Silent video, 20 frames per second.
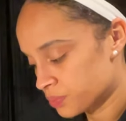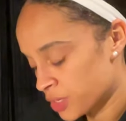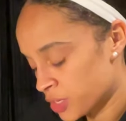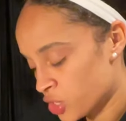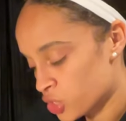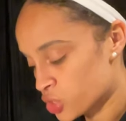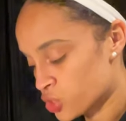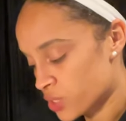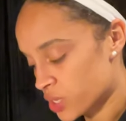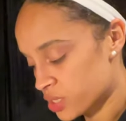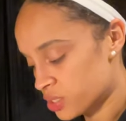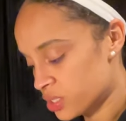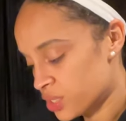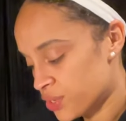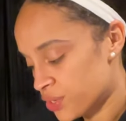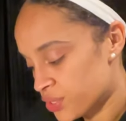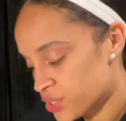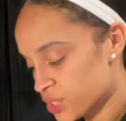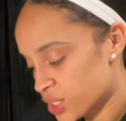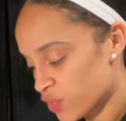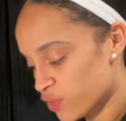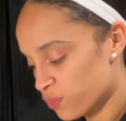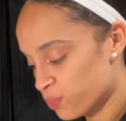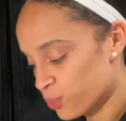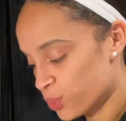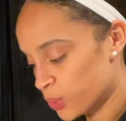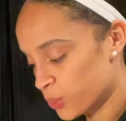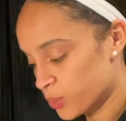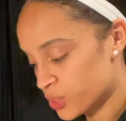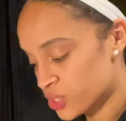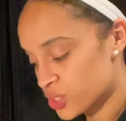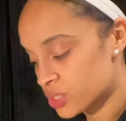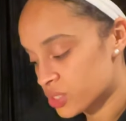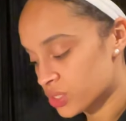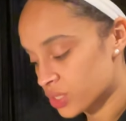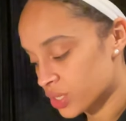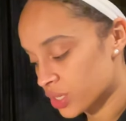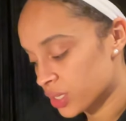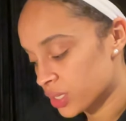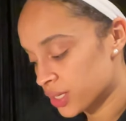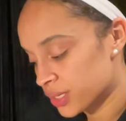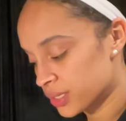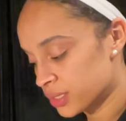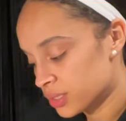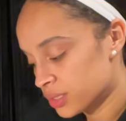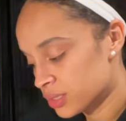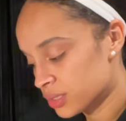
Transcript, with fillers: You're trusting yourself more, which is good.